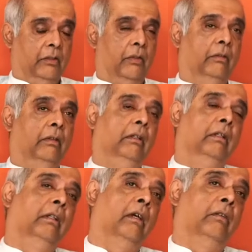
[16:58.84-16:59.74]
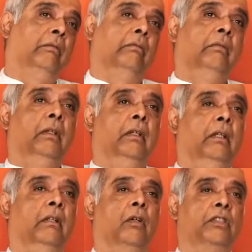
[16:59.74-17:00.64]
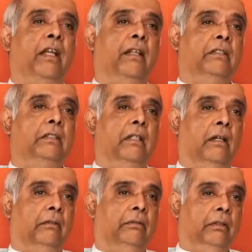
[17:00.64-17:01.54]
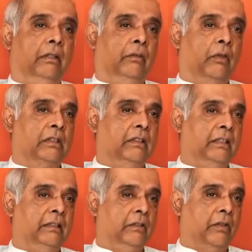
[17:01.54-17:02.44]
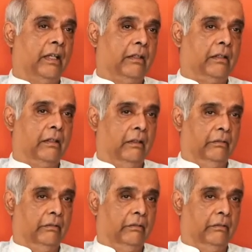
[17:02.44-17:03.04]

So now, in those days, it wasn't easy to get